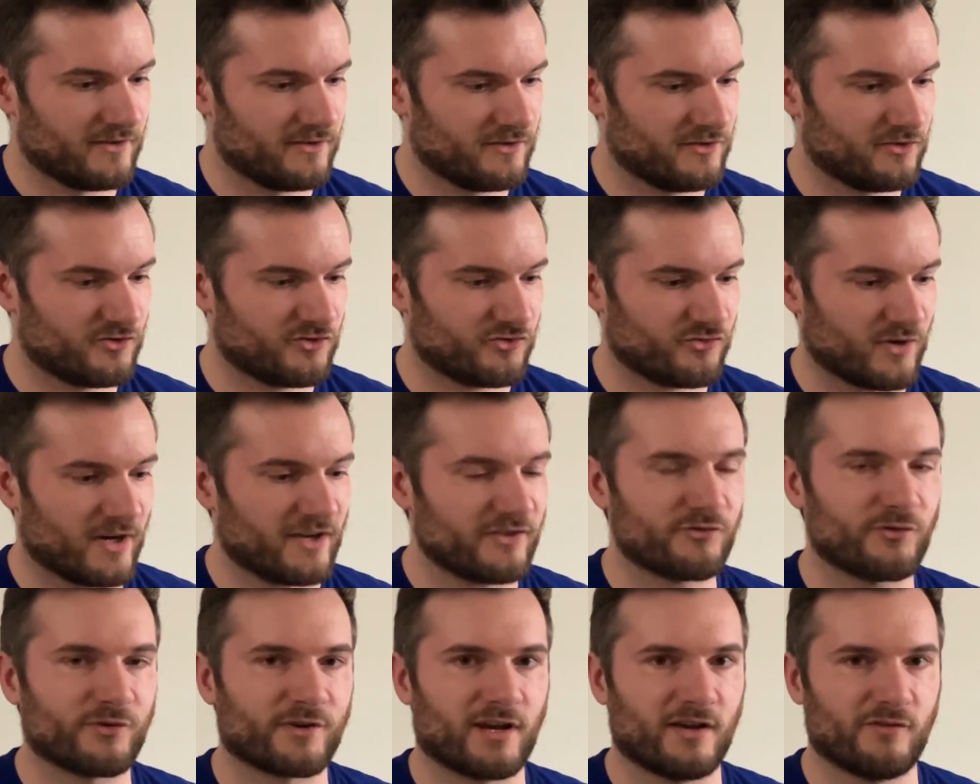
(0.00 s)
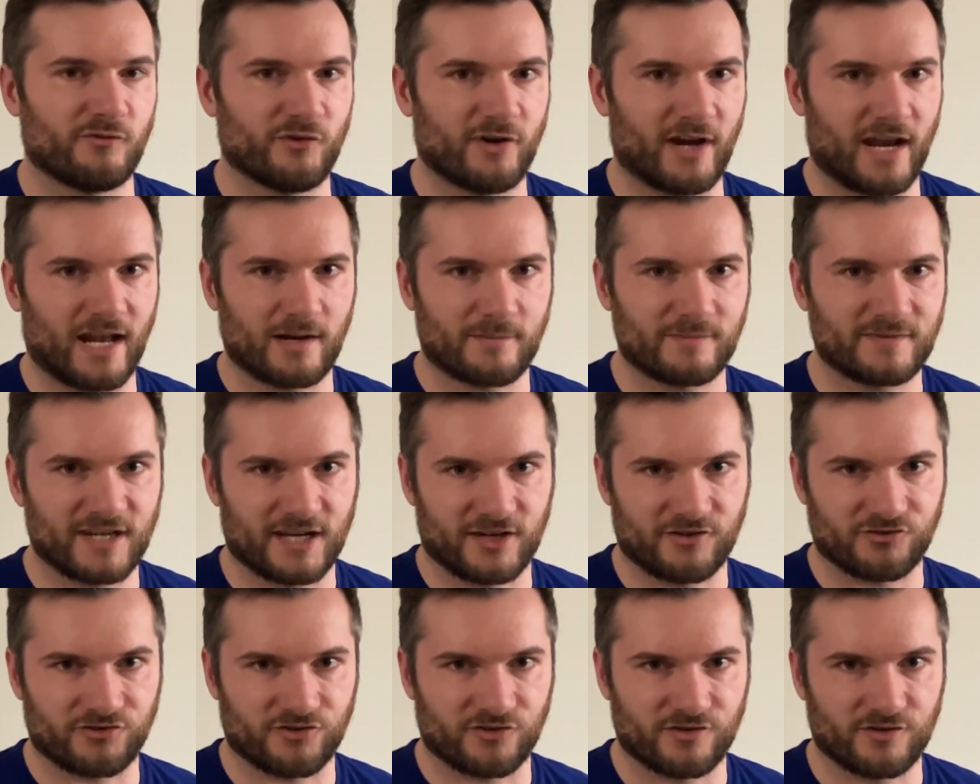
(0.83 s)
stress recovery
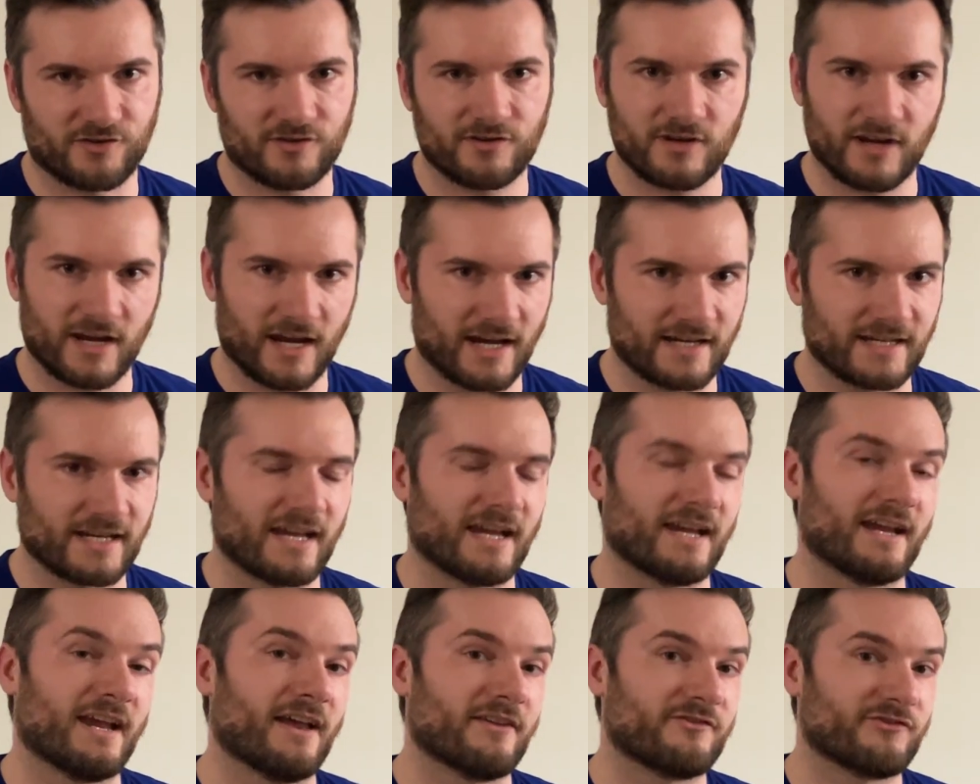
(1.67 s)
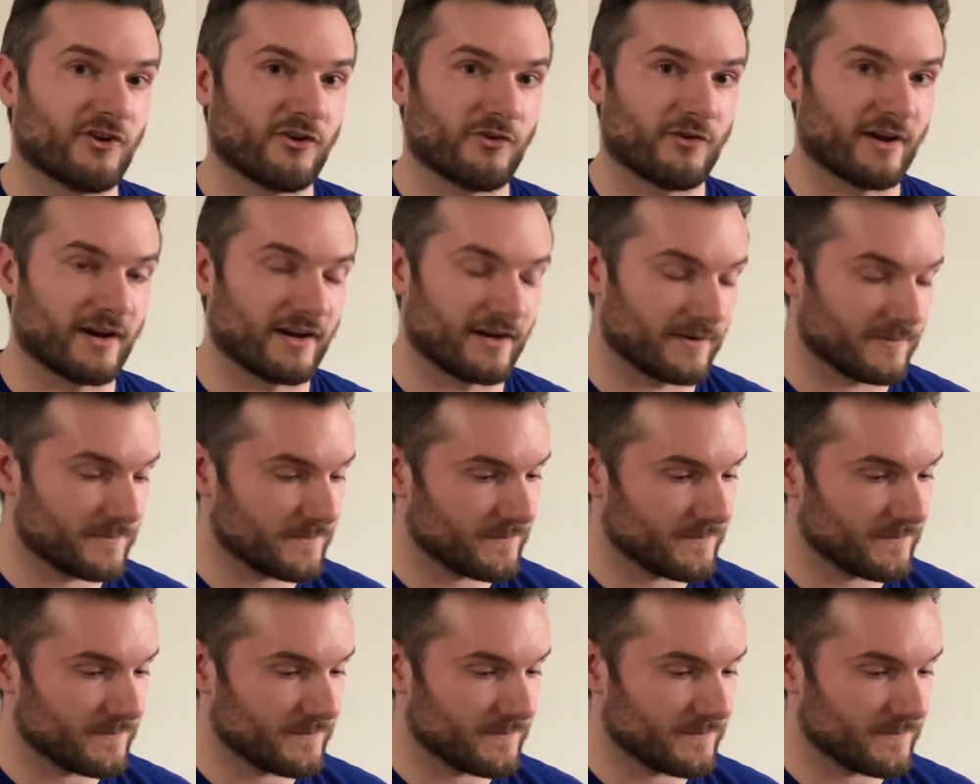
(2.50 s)
adaptation, aka SRA,